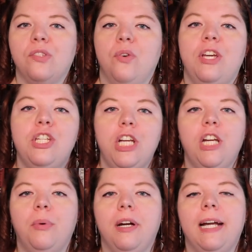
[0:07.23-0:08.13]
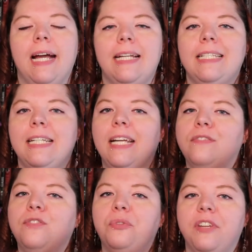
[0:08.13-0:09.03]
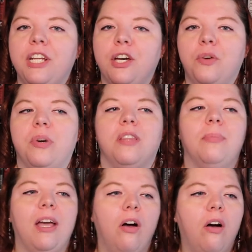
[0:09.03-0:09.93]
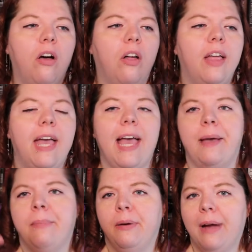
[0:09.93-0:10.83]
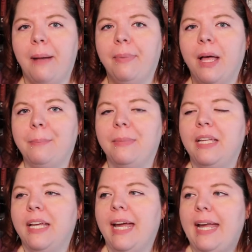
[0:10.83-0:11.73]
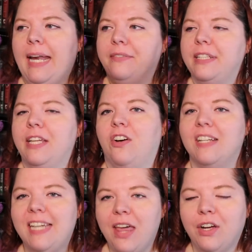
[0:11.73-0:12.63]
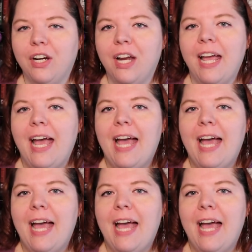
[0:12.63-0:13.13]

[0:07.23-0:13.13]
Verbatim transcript: So in January I did a full video with my haul and my wrap up and everything all together,